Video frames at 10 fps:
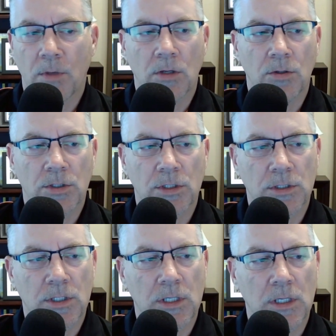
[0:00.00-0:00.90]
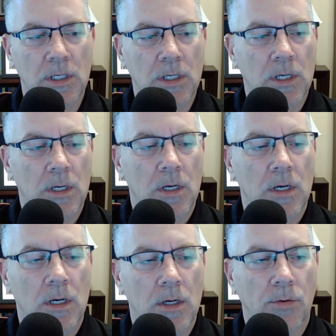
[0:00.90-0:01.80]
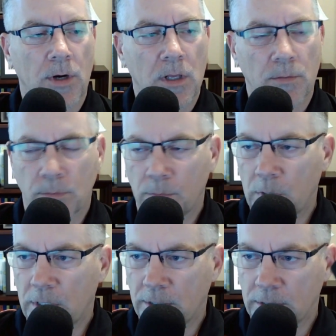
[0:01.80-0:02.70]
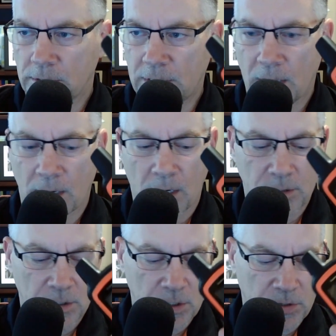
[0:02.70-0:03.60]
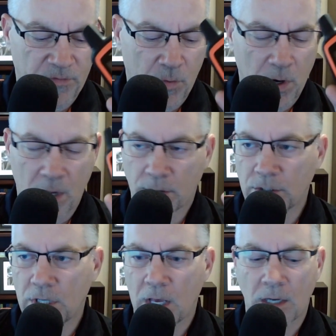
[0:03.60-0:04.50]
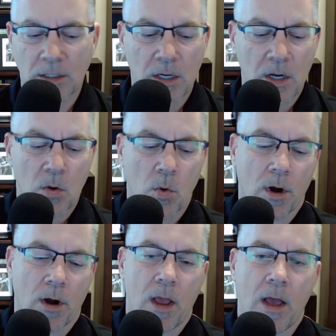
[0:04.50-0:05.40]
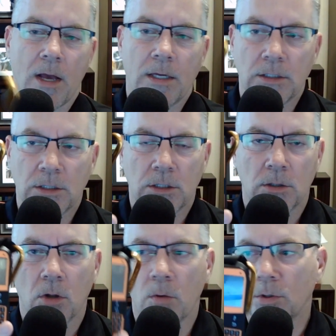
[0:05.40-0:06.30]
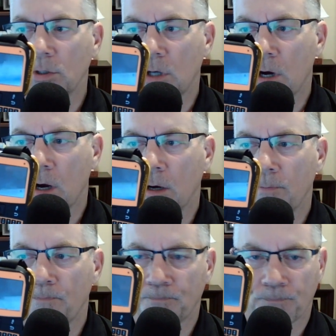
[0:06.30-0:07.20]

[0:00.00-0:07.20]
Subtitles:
It uses the Iridium satellite constellation, from what I understand, whereas Globalstar